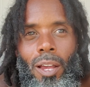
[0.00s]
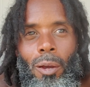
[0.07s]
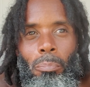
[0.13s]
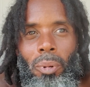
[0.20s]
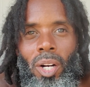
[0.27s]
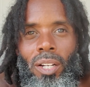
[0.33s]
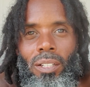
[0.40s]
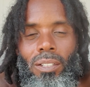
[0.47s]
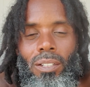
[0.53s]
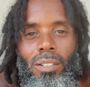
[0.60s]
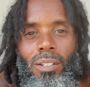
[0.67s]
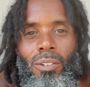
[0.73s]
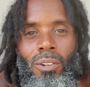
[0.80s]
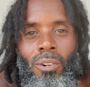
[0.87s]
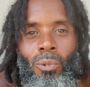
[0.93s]
But
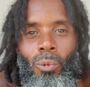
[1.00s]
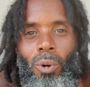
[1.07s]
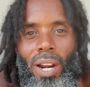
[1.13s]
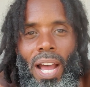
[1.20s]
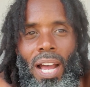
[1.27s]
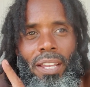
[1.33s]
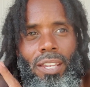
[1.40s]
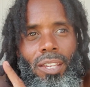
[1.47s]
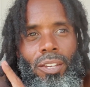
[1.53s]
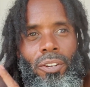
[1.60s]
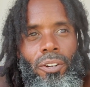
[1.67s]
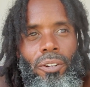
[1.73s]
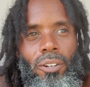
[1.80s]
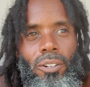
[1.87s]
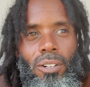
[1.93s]
what I
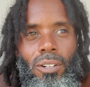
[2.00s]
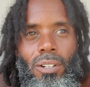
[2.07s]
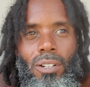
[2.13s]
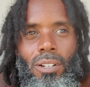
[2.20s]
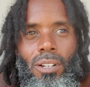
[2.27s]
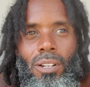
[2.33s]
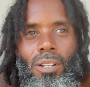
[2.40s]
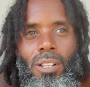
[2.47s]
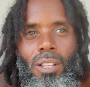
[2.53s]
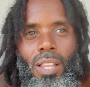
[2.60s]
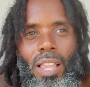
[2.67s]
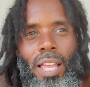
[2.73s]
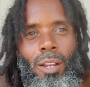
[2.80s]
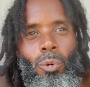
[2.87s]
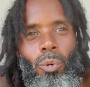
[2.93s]
hear,
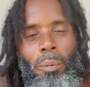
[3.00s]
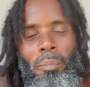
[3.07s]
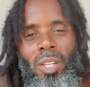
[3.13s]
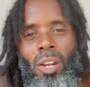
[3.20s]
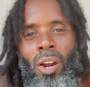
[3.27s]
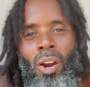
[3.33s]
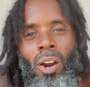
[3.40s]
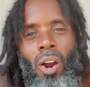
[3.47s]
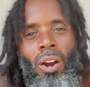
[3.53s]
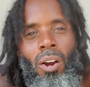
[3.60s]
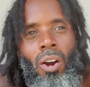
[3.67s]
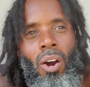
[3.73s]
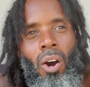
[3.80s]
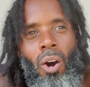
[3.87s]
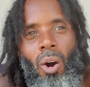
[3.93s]
like, women are
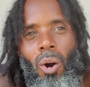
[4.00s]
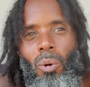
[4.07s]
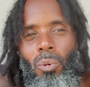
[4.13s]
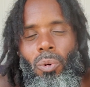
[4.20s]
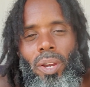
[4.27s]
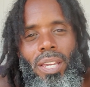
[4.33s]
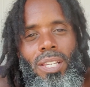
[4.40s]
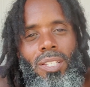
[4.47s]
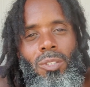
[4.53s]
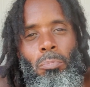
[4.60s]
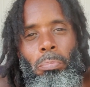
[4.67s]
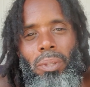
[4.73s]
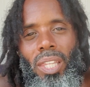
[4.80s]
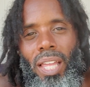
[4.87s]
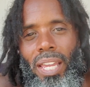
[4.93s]
always
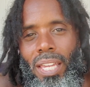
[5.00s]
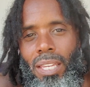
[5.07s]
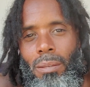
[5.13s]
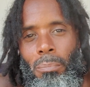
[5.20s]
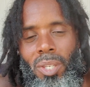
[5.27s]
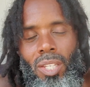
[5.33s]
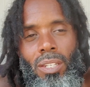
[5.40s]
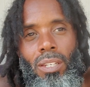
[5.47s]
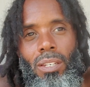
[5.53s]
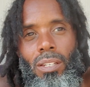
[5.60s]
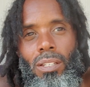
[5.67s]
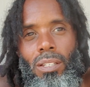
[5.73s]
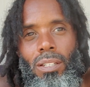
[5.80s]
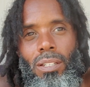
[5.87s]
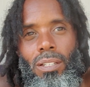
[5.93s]
blaming
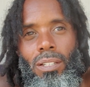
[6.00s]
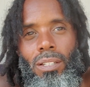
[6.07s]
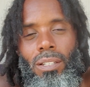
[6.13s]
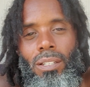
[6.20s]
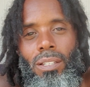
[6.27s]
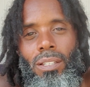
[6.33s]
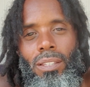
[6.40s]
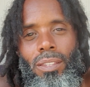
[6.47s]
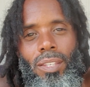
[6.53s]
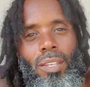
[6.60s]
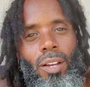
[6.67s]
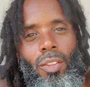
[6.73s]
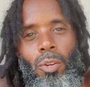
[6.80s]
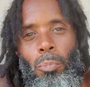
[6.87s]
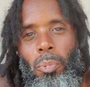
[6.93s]
the
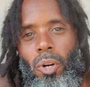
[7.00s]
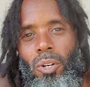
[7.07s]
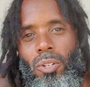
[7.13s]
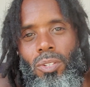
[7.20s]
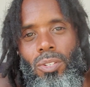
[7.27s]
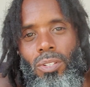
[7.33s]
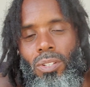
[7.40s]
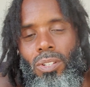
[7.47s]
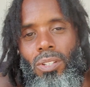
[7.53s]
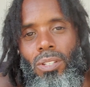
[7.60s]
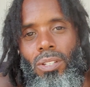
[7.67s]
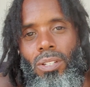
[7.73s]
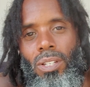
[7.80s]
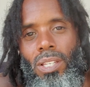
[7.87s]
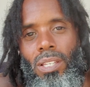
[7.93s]
other person.
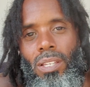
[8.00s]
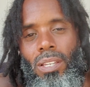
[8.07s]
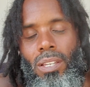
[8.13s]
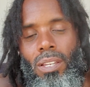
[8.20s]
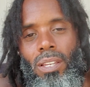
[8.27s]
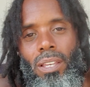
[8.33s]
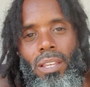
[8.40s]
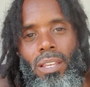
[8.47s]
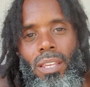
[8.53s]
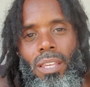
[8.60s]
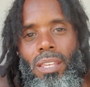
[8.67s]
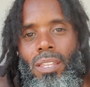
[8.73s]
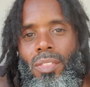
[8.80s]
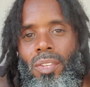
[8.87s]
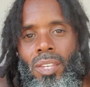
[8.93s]

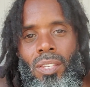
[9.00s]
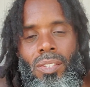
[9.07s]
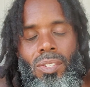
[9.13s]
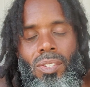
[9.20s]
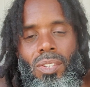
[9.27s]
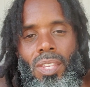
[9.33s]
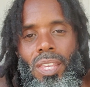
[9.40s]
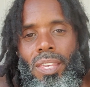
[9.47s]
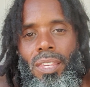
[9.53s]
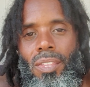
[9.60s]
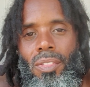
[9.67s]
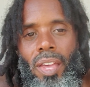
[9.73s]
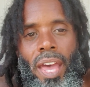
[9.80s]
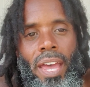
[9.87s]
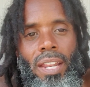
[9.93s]
He this, he
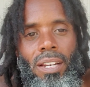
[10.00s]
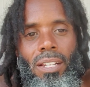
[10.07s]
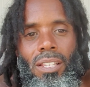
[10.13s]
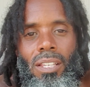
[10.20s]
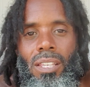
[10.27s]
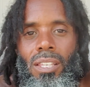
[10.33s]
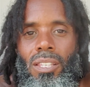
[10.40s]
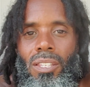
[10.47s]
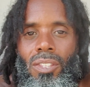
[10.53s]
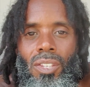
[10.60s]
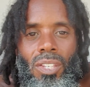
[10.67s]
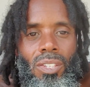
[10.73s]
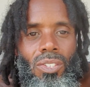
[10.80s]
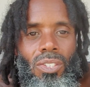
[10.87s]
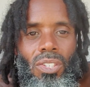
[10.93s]
that, he
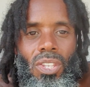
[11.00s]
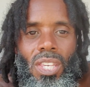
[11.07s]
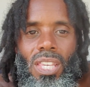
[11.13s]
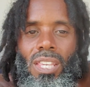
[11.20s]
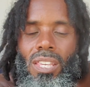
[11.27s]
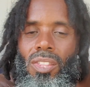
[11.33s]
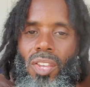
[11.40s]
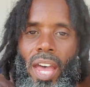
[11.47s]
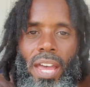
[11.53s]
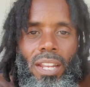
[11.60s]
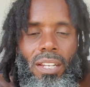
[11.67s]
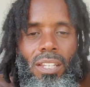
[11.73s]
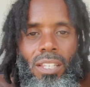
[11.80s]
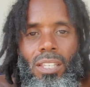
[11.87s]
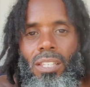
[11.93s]
this, he that,
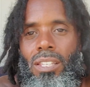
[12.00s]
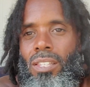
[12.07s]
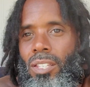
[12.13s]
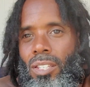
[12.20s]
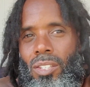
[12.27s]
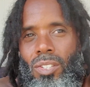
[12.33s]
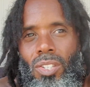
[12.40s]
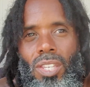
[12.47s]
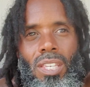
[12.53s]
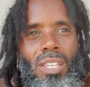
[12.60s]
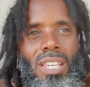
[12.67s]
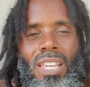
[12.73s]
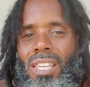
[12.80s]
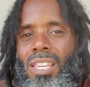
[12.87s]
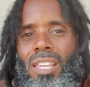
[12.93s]
he this,
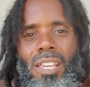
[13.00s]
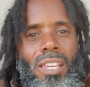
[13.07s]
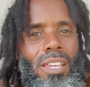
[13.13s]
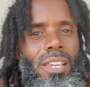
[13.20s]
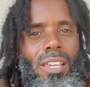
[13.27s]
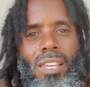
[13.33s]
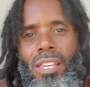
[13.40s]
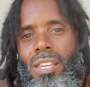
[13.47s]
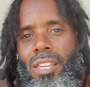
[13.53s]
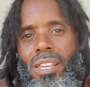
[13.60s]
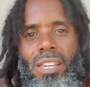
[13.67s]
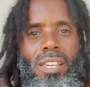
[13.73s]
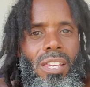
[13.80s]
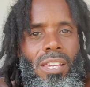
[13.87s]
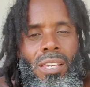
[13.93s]

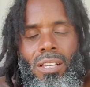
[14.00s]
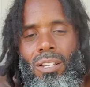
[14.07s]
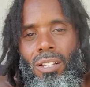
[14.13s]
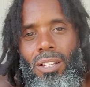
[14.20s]
he.